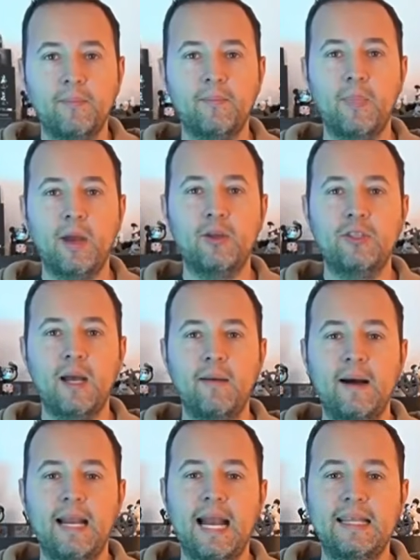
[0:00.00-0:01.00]
We also have
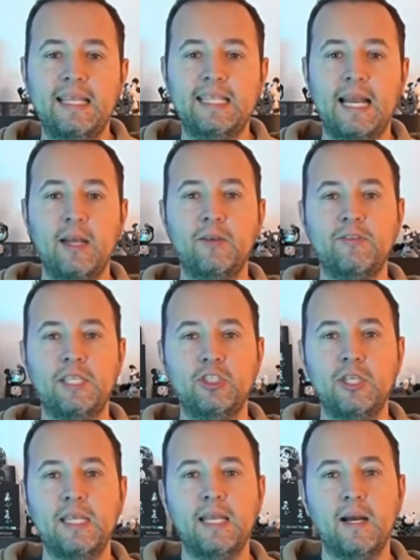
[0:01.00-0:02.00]
an anti-tangle
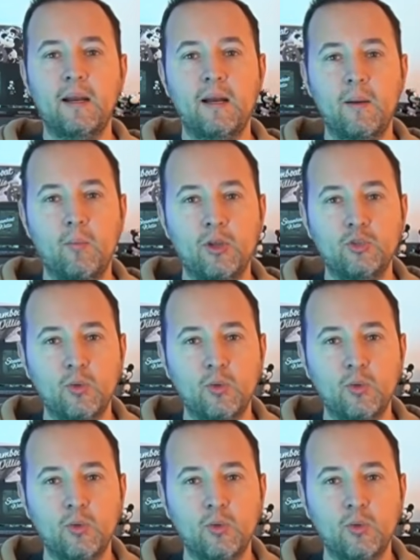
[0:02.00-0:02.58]
feature here, which